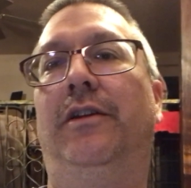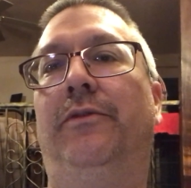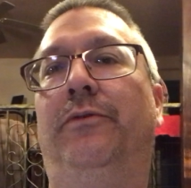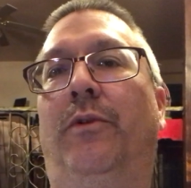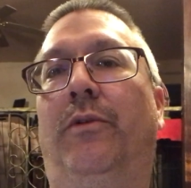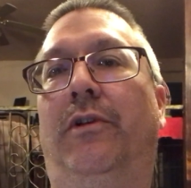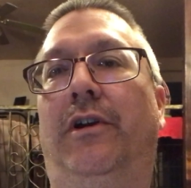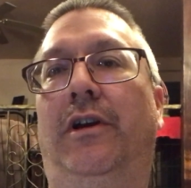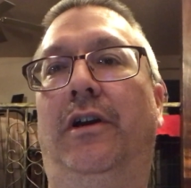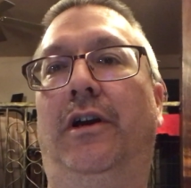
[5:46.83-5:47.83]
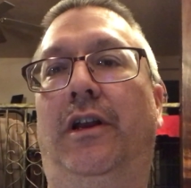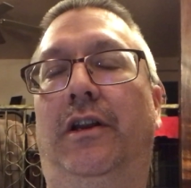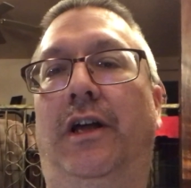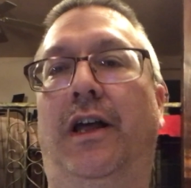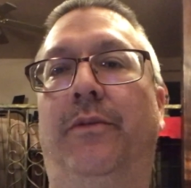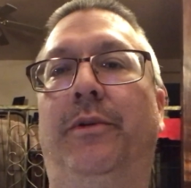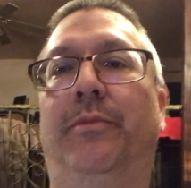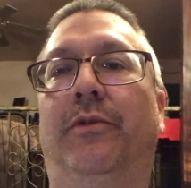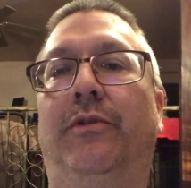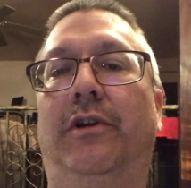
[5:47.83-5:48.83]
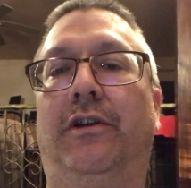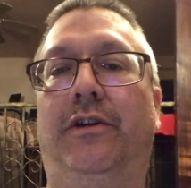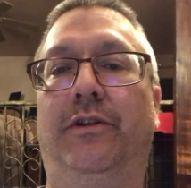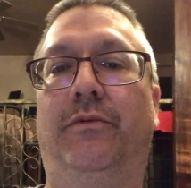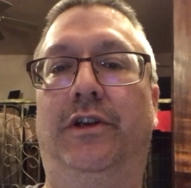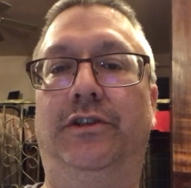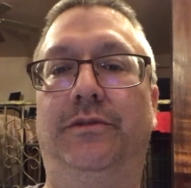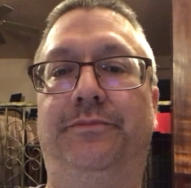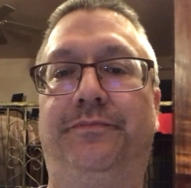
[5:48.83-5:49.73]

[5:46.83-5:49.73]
for a lot of people who are learning Russian.